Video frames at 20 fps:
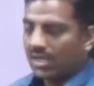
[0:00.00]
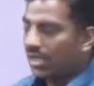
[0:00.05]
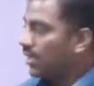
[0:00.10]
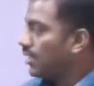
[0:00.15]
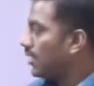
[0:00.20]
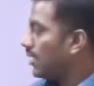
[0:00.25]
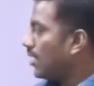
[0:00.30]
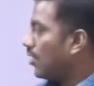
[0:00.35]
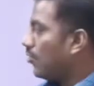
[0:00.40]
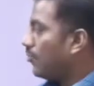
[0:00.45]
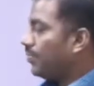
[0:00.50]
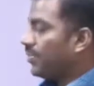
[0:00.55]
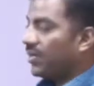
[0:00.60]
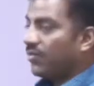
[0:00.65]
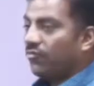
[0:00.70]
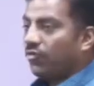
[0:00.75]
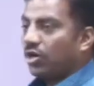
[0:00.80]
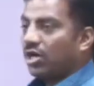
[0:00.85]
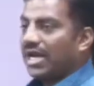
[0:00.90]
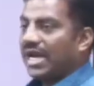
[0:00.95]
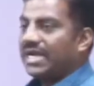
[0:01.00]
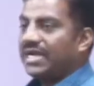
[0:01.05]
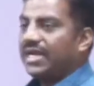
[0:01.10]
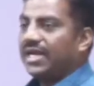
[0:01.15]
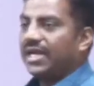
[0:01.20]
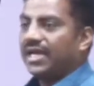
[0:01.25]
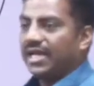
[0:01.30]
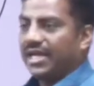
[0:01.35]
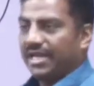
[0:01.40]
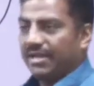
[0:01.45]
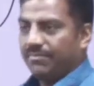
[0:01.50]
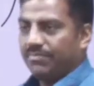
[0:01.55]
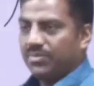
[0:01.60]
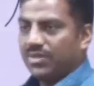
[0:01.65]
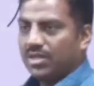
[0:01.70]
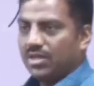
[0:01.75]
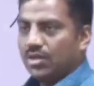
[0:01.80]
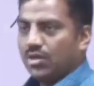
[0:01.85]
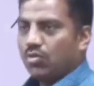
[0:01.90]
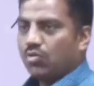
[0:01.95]
Now for 90 degree,
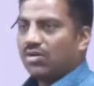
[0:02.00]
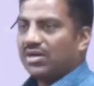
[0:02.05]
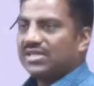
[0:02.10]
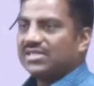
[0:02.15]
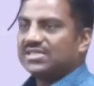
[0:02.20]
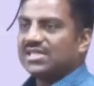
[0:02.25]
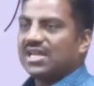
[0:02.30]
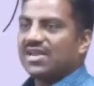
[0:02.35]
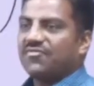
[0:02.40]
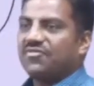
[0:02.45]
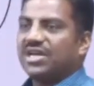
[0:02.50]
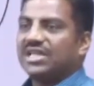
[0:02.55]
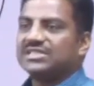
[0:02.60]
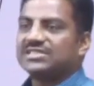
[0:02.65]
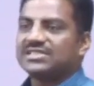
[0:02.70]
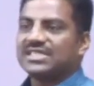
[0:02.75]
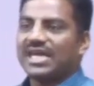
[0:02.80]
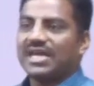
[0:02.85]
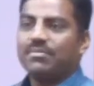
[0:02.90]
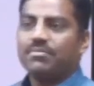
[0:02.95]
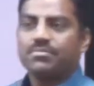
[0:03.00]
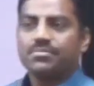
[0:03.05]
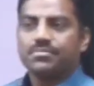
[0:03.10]
what is the reference time?